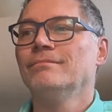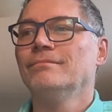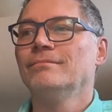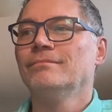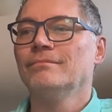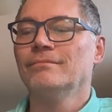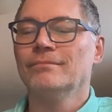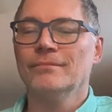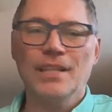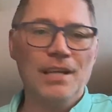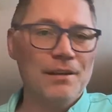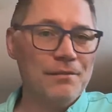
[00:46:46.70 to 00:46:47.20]

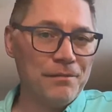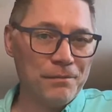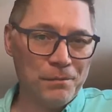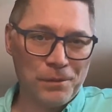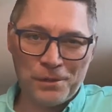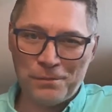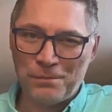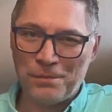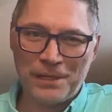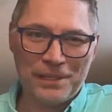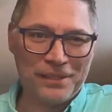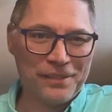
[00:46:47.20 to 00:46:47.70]
Love
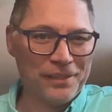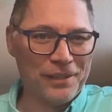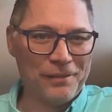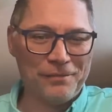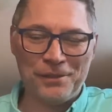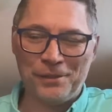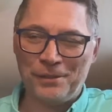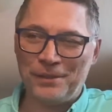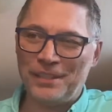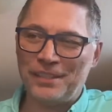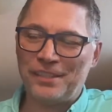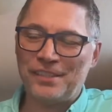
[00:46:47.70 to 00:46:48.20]
WordPress, love
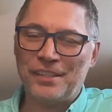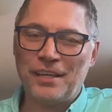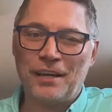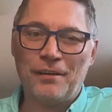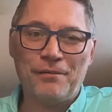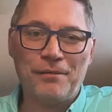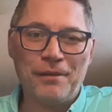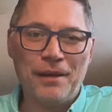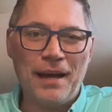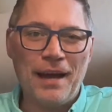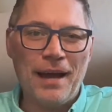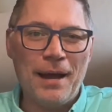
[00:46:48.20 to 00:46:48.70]
doing this
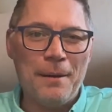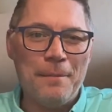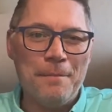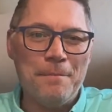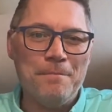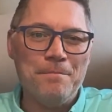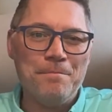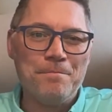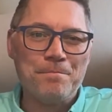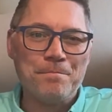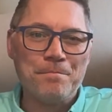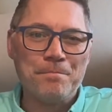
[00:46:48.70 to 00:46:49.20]
stuff.
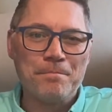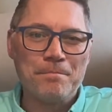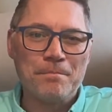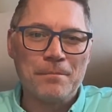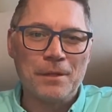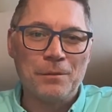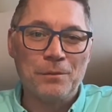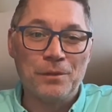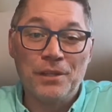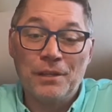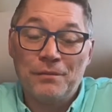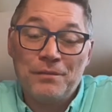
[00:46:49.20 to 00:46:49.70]

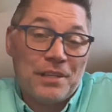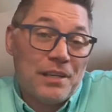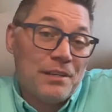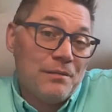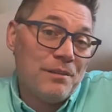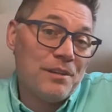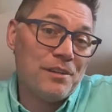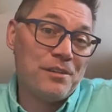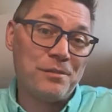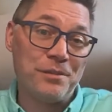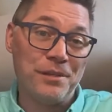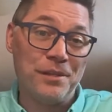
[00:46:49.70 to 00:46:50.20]
Would love to
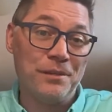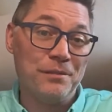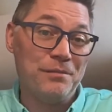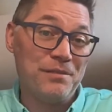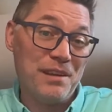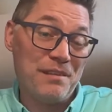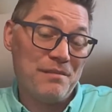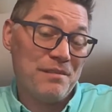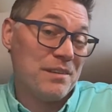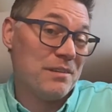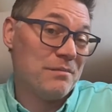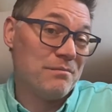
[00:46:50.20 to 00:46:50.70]
converse with you if you
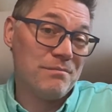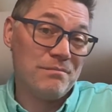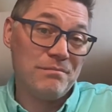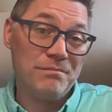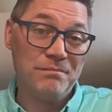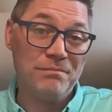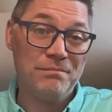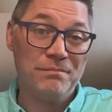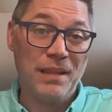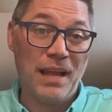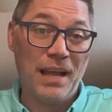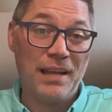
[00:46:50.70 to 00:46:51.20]
have an
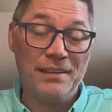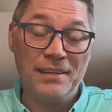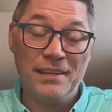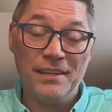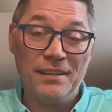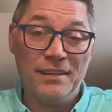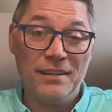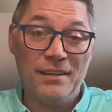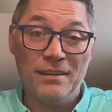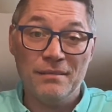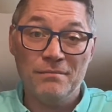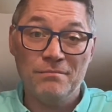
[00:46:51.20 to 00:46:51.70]

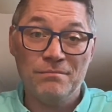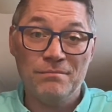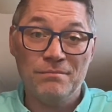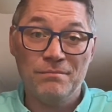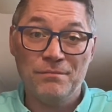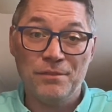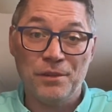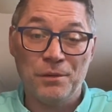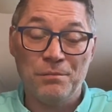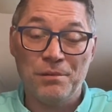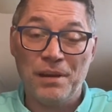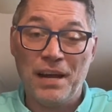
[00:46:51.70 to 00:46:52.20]
idea
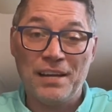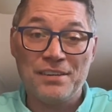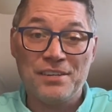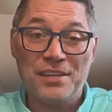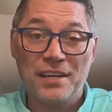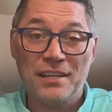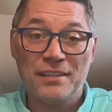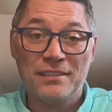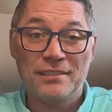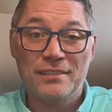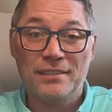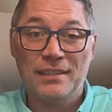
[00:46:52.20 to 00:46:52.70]
for a
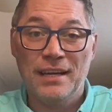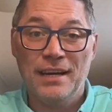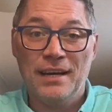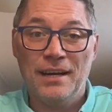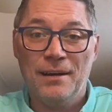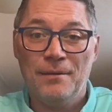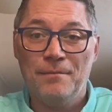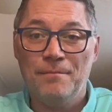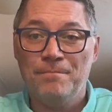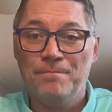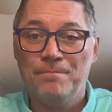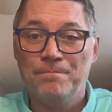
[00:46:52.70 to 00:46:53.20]
project.
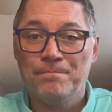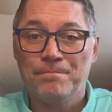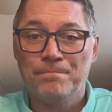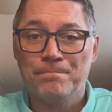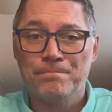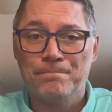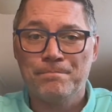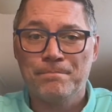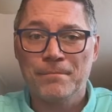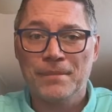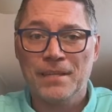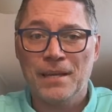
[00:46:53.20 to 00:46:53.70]
I've
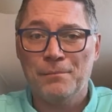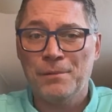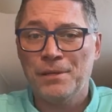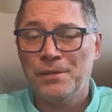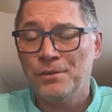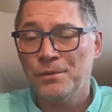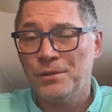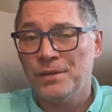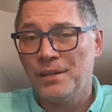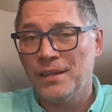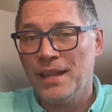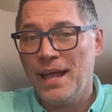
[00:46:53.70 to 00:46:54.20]
been
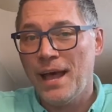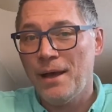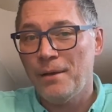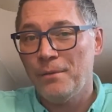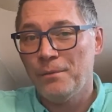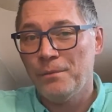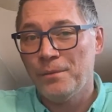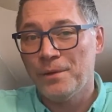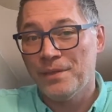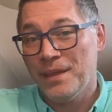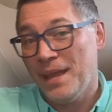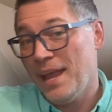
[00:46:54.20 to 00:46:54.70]
doing a lot
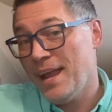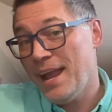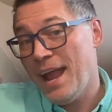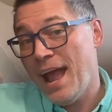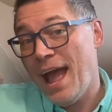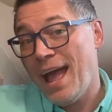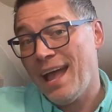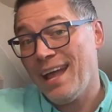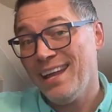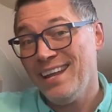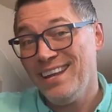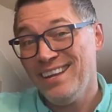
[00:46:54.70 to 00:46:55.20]
with
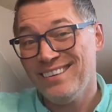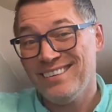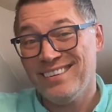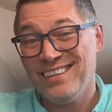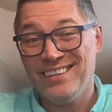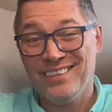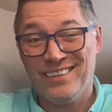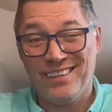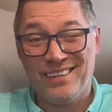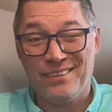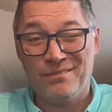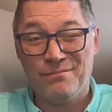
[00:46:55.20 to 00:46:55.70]
AI,
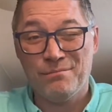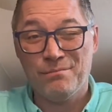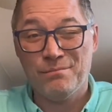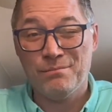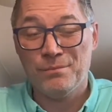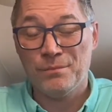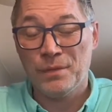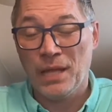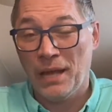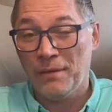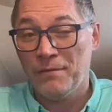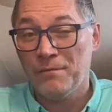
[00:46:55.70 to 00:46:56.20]
and like
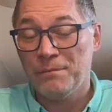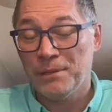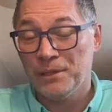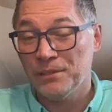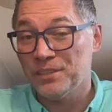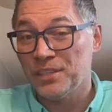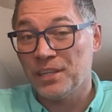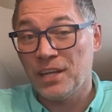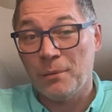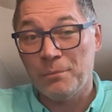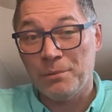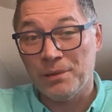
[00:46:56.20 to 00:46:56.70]
I've built
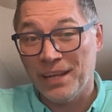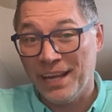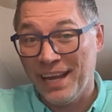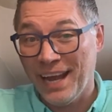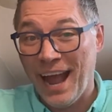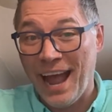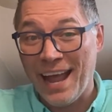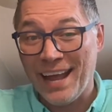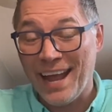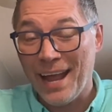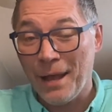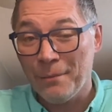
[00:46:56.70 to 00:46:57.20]
a couple
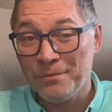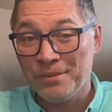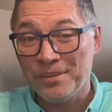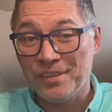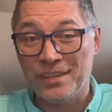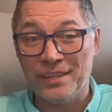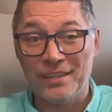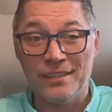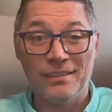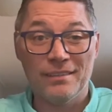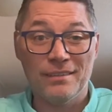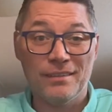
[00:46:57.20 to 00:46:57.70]
AI apps
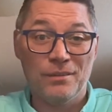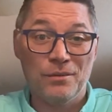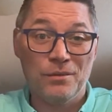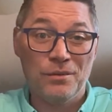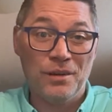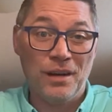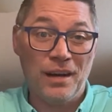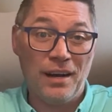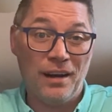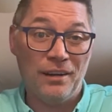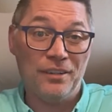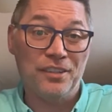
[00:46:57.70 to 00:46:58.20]
that
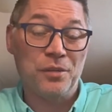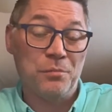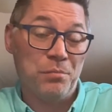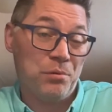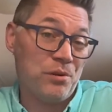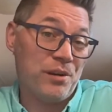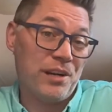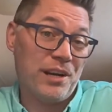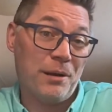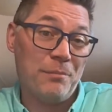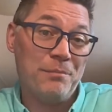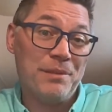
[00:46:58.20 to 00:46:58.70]
are
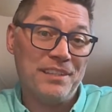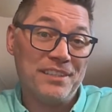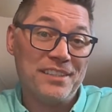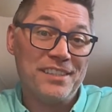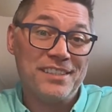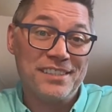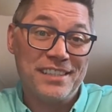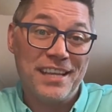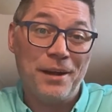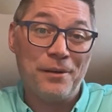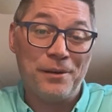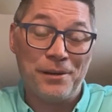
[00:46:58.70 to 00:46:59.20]
supporting our
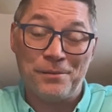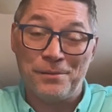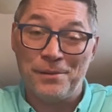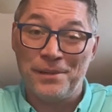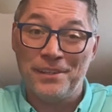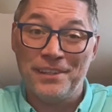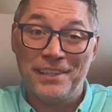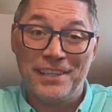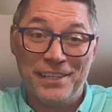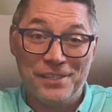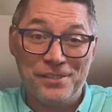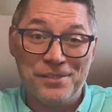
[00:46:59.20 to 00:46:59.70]
business now in
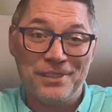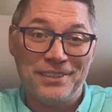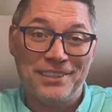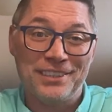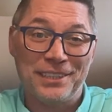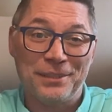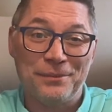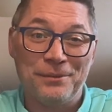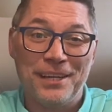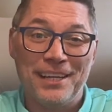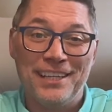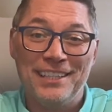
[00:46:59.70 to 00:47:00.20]
really
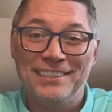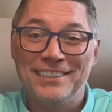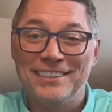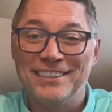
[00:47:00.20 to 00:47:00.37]
interesting ways.